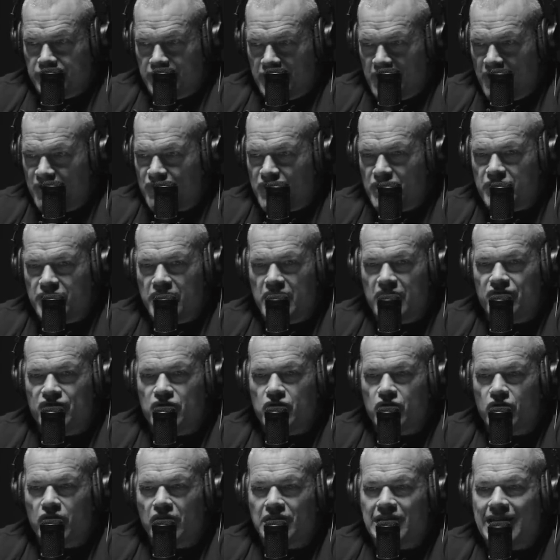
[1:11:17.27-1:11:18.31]
if there if
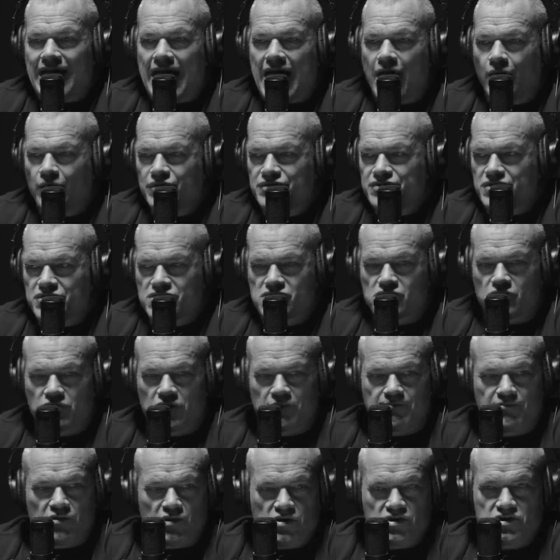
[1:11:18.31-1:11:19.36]
you're allowed to sort
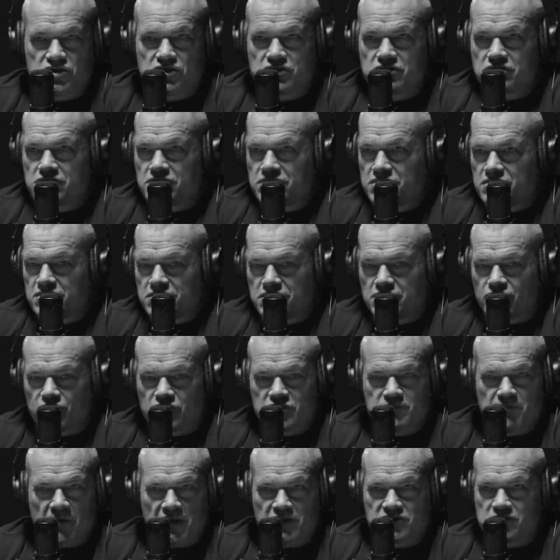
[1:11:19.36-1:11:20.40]
of push
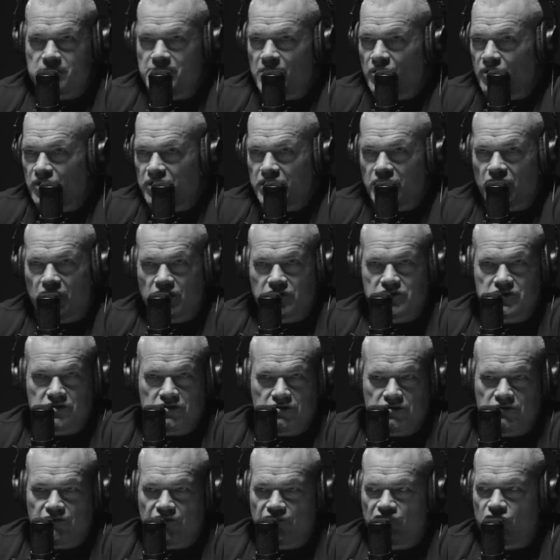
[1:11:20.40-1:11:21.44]
responsibility
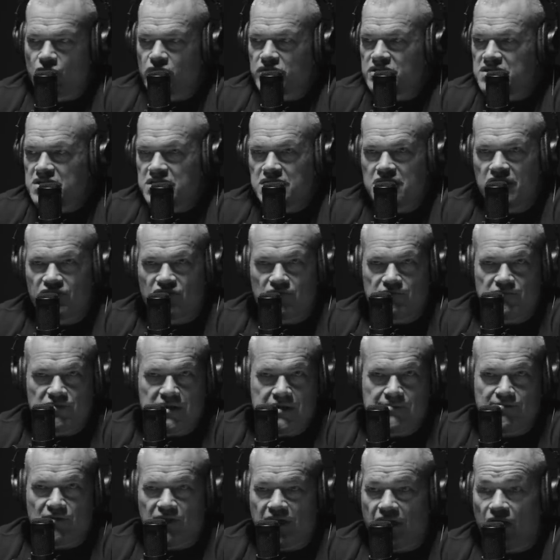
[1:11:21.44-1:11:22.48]
onto 14 different
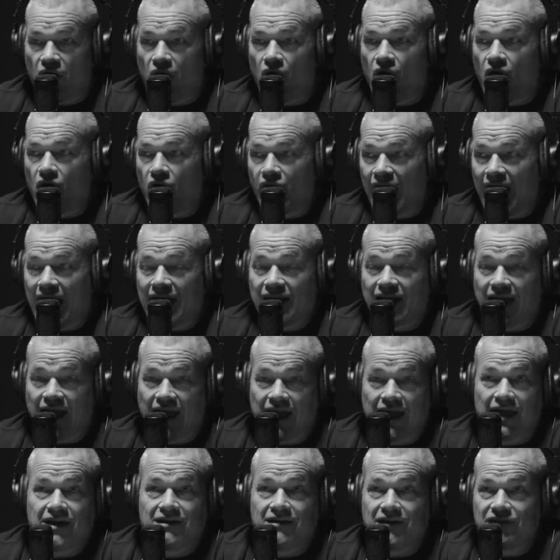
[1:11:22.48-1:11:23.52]
people that all had a
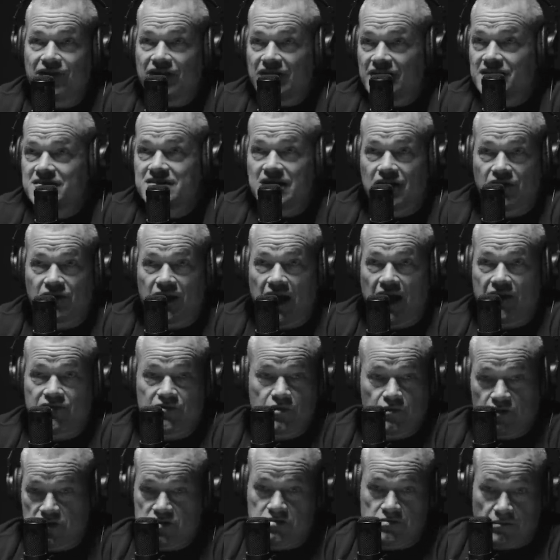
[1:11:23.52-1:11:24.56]
hand in the intel
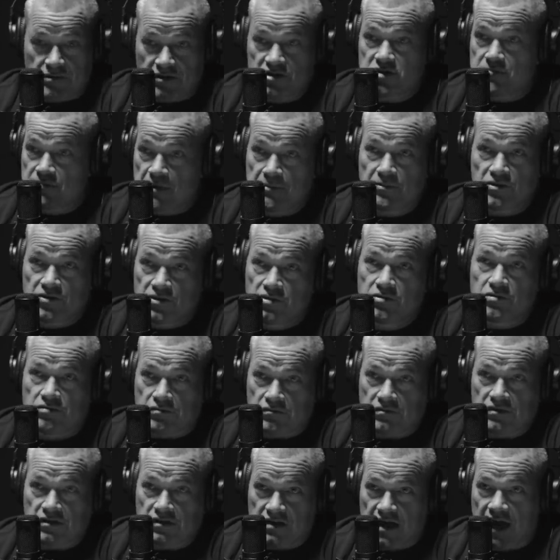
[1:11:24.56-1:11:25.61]
gathering, which a bunch of people do
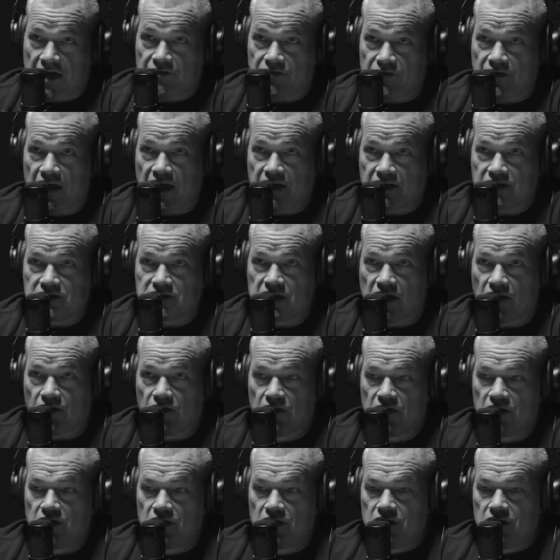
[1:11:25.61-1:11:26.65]
gather that intel.
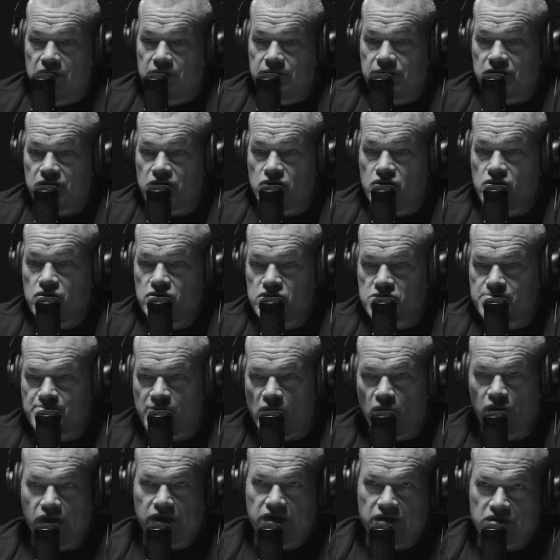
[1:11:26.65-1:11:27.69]
But who's
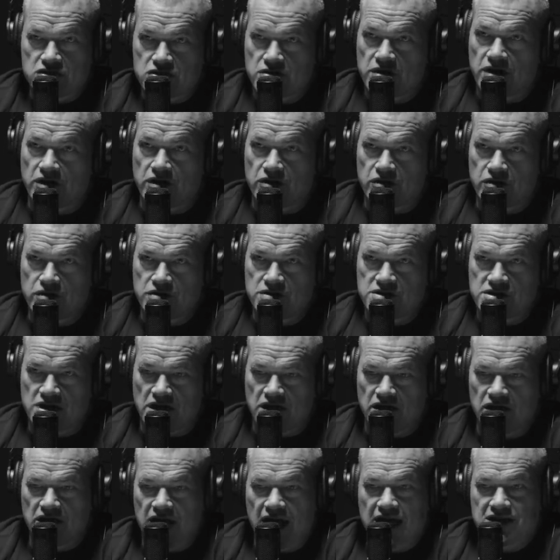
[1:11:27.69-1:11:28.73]
pulling the trigger? Who's
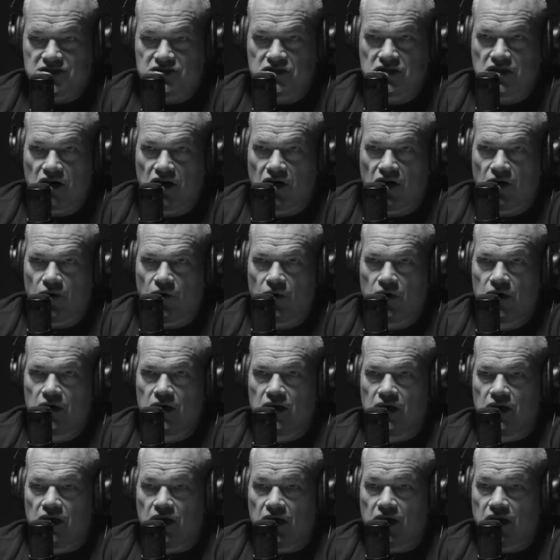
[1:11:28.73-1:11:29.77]
saying, yes, go?
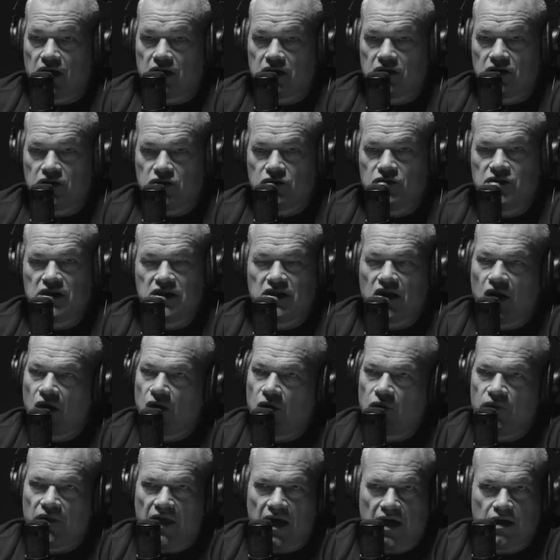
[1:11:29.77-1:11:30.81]
And you need to
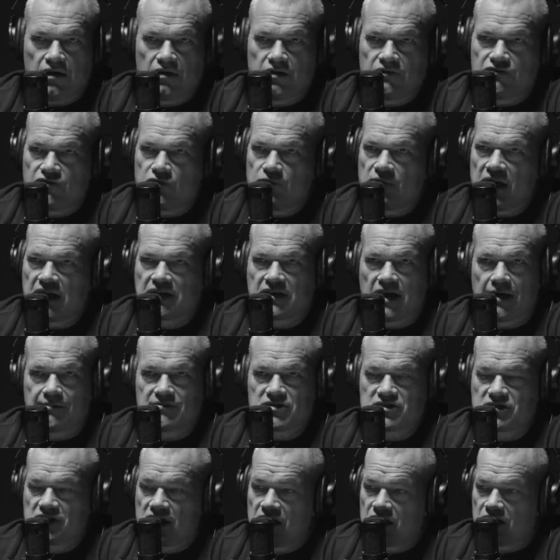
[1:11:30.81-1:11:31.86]
own that. If you make that
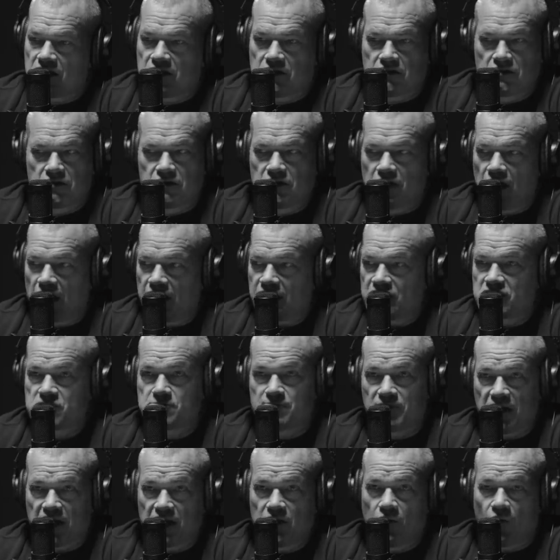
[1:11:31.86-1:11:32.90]
mistake and
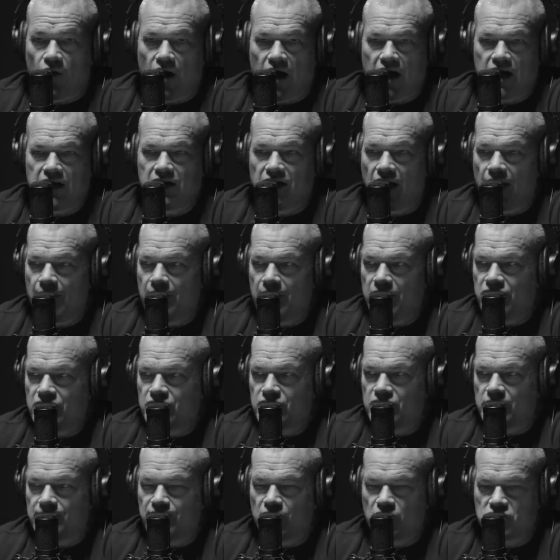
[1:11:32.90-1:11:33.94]
explain why, and then you
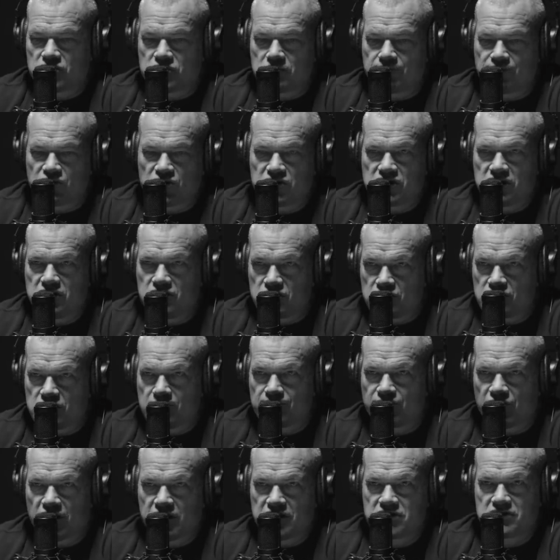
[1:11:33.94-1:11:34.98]
can put some procedures in
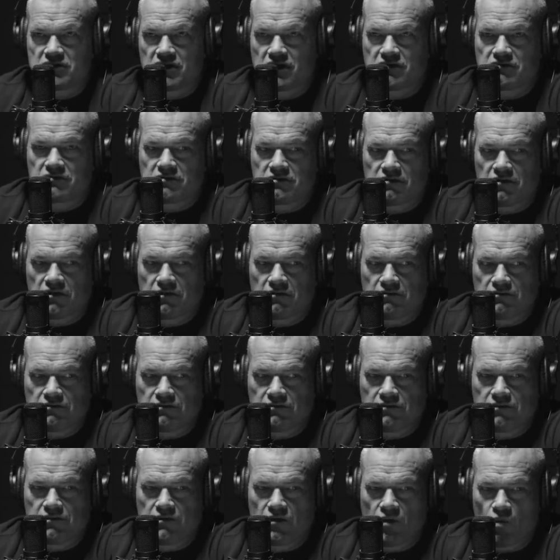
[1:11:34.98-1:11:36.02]
place that
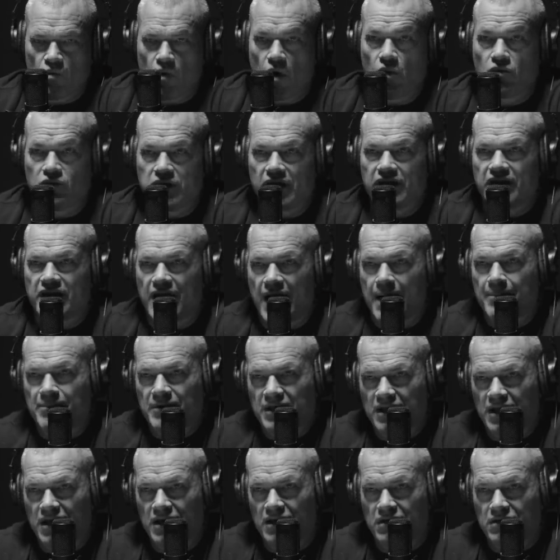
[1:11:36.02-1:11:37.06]
won't let it happen
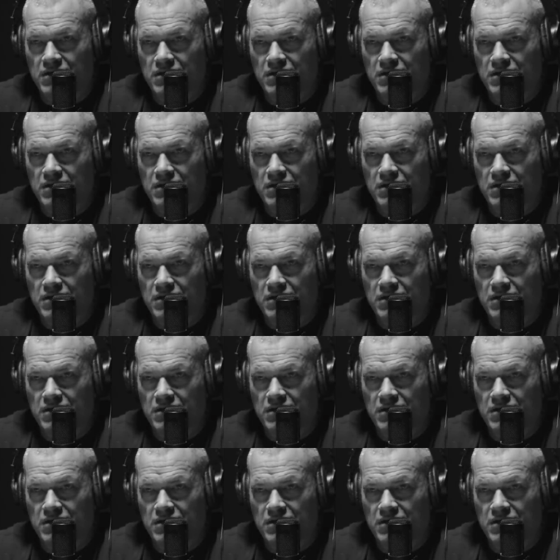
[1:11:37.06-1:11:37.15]
again.